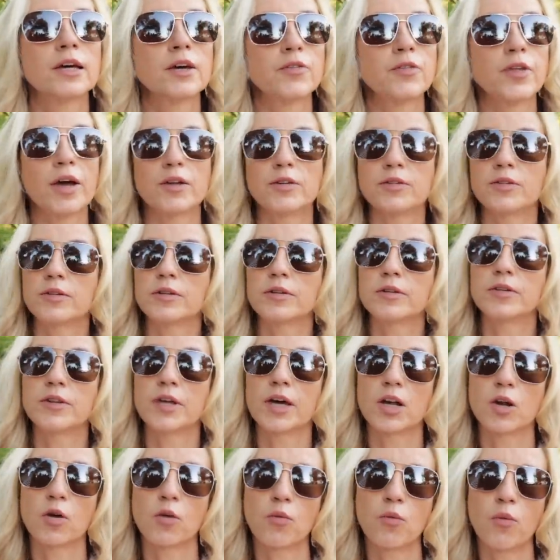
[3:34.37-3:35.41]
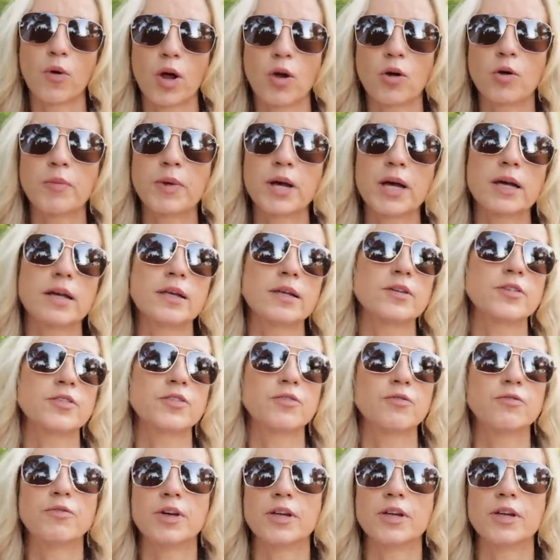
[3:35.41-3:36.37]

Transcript: that aroma is